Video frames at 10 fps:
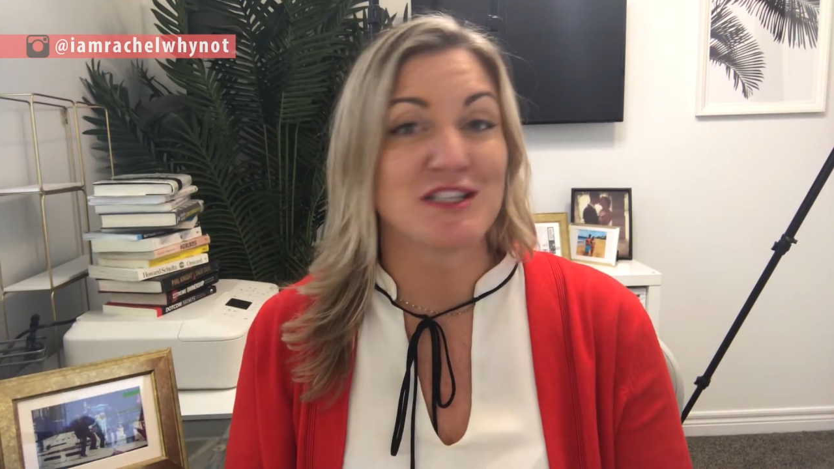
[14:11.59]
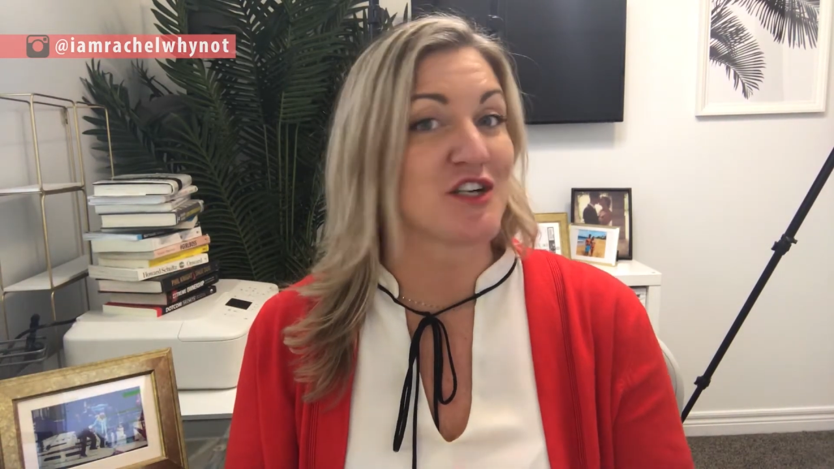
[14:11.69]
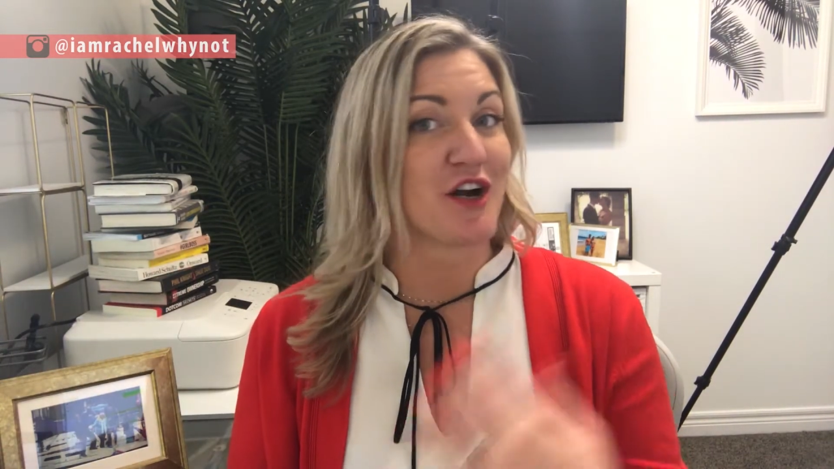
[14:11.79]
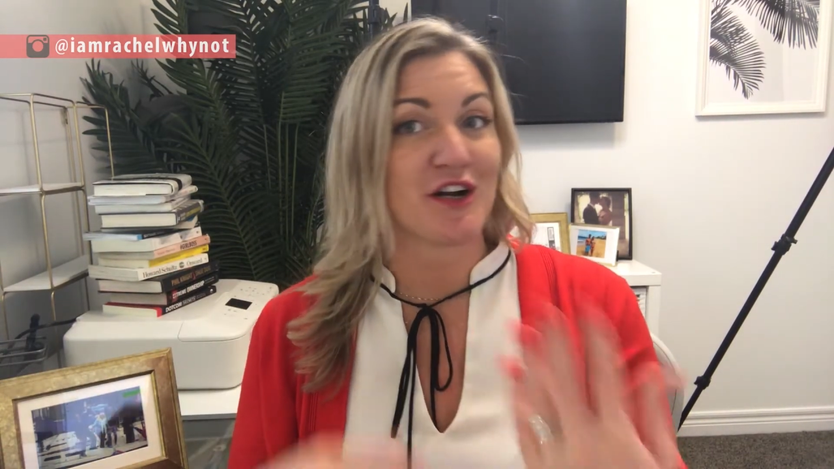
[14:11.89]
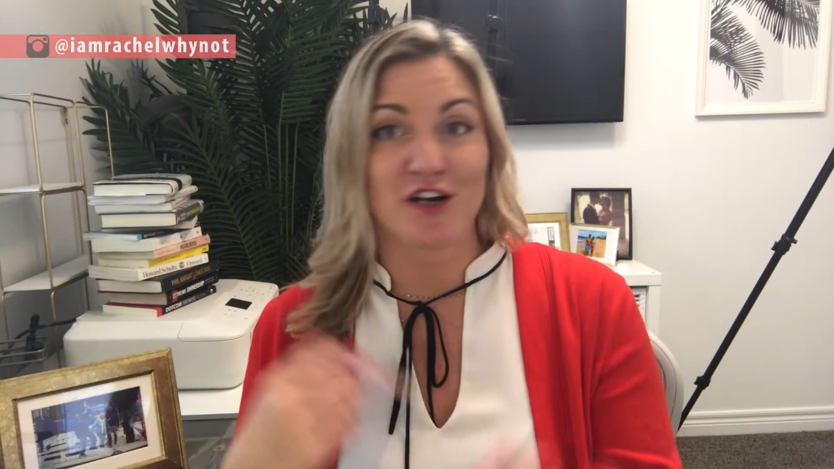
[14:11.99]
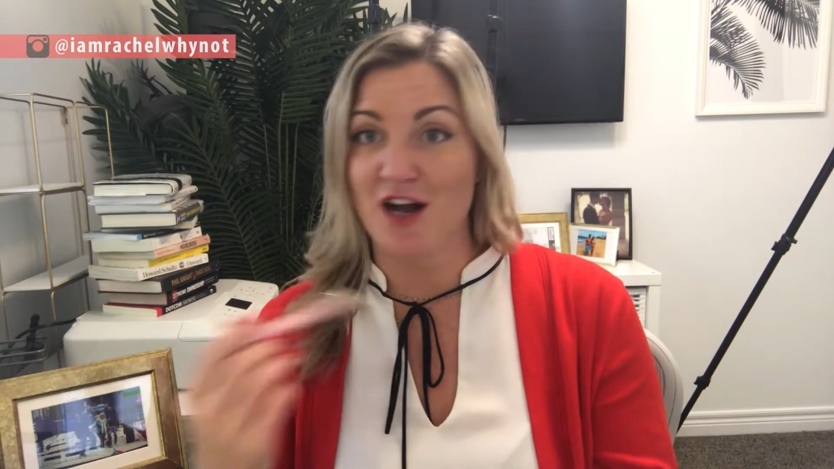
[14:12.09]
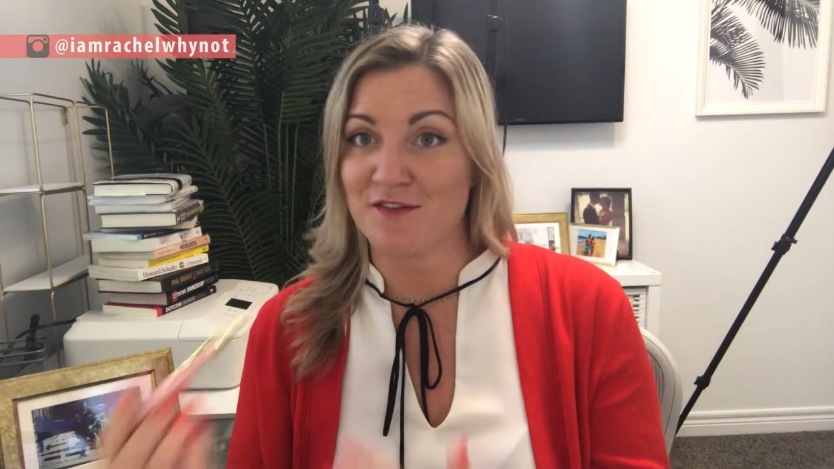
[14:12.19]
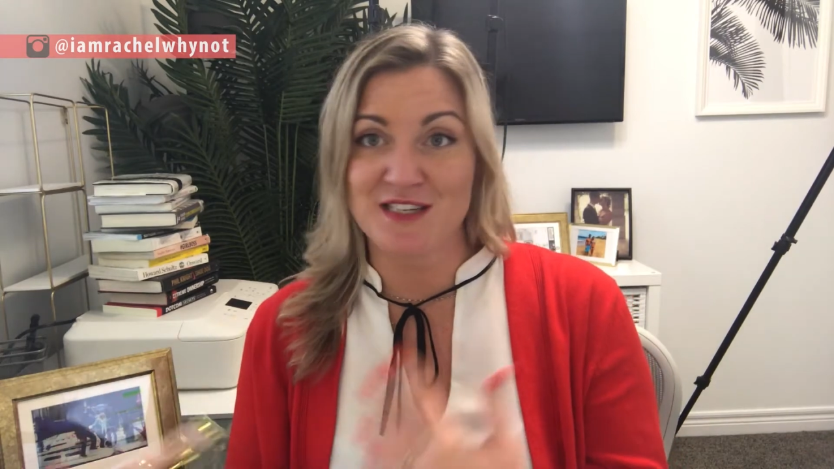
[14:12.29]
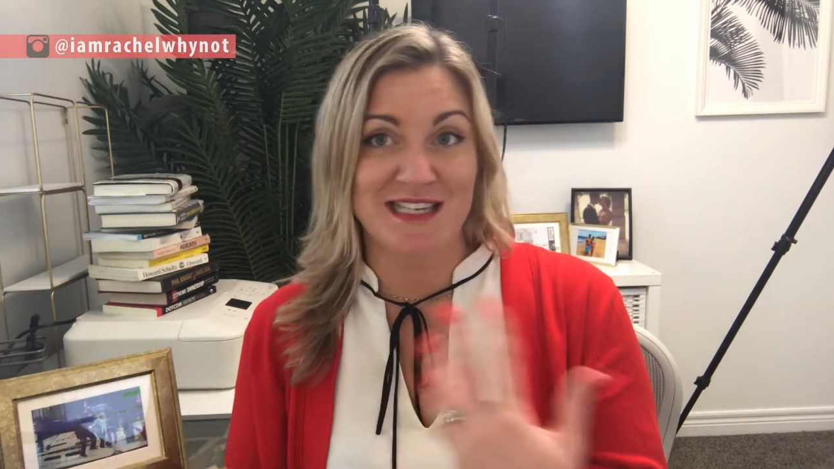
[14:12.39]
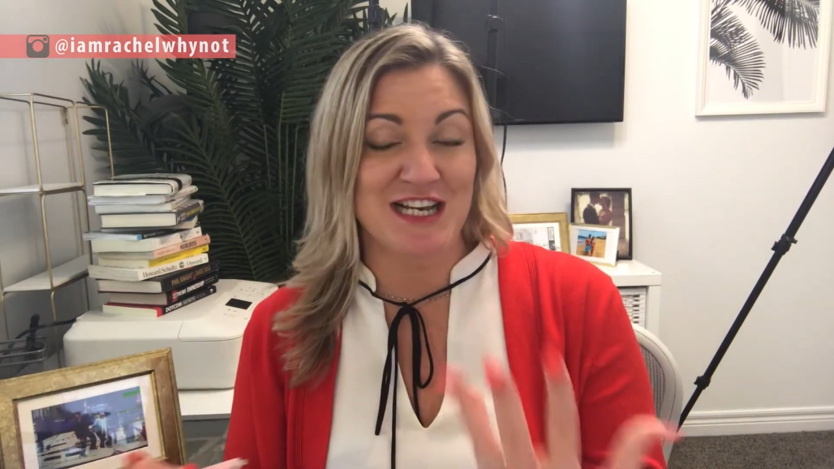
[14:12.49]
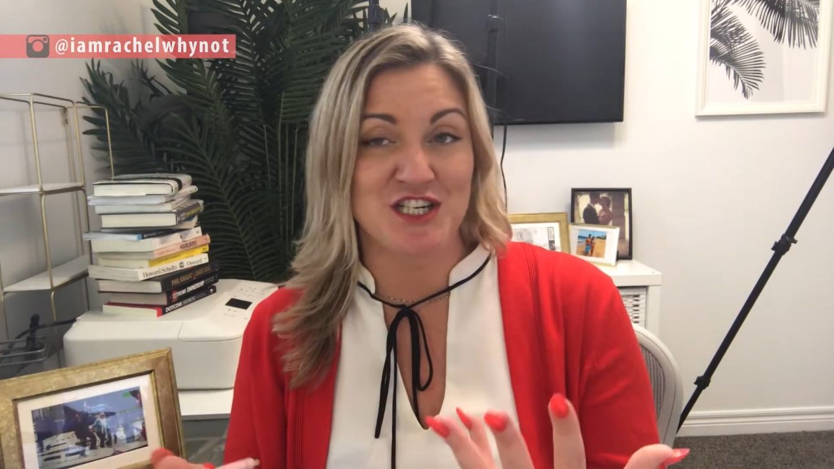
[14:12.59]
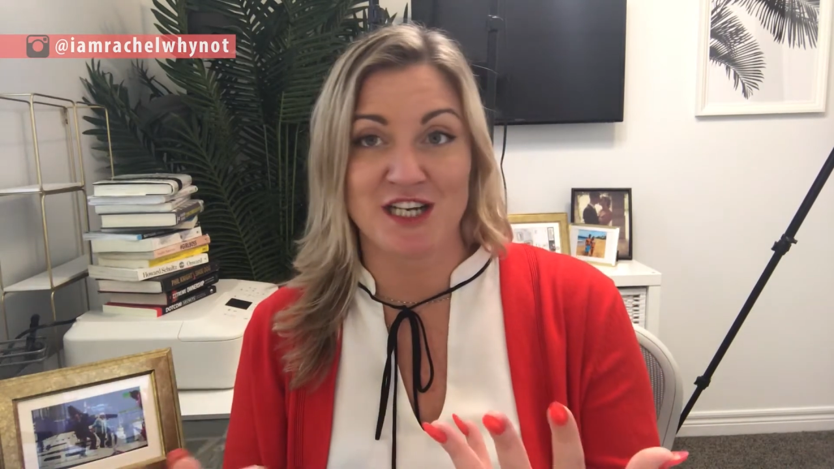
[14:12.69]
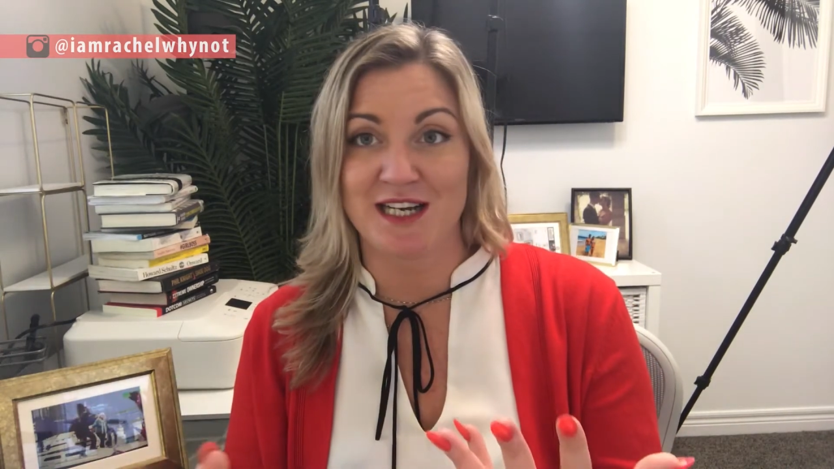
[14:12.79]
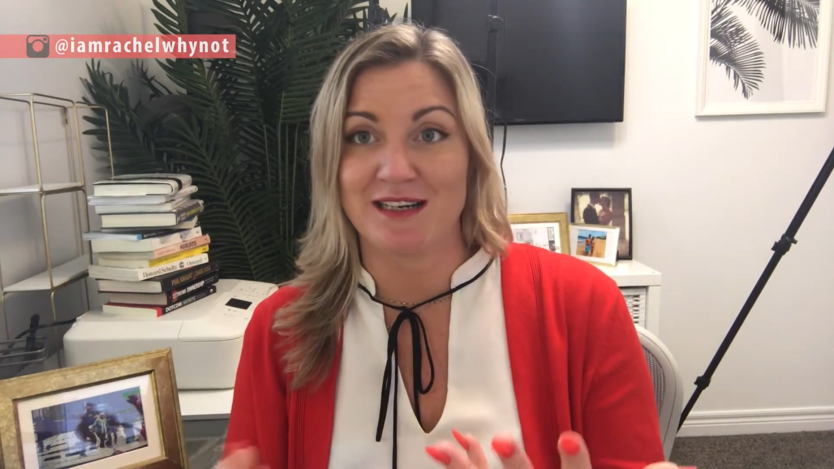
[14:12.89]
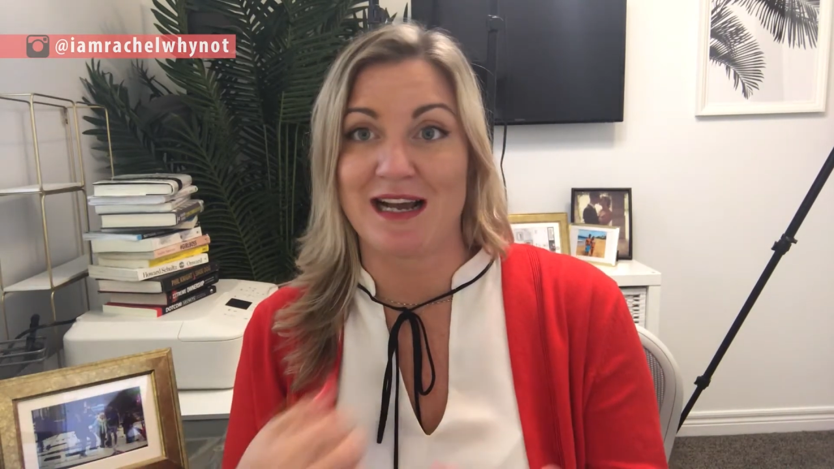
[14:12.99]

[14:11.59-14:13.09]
started a conversation.